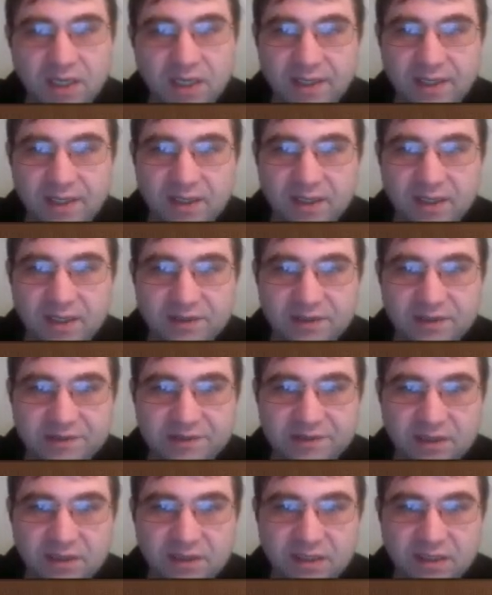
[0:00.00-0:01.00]
is
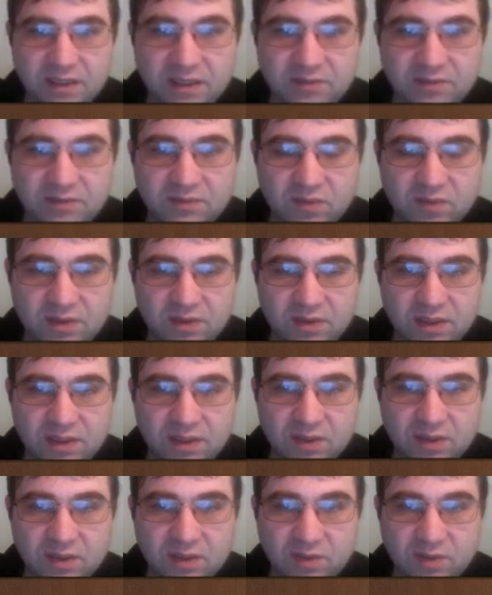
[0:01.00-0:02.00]

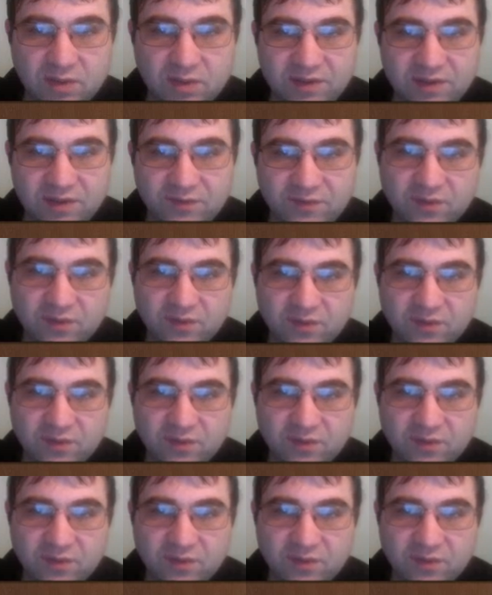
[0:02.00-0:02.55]
queen c4.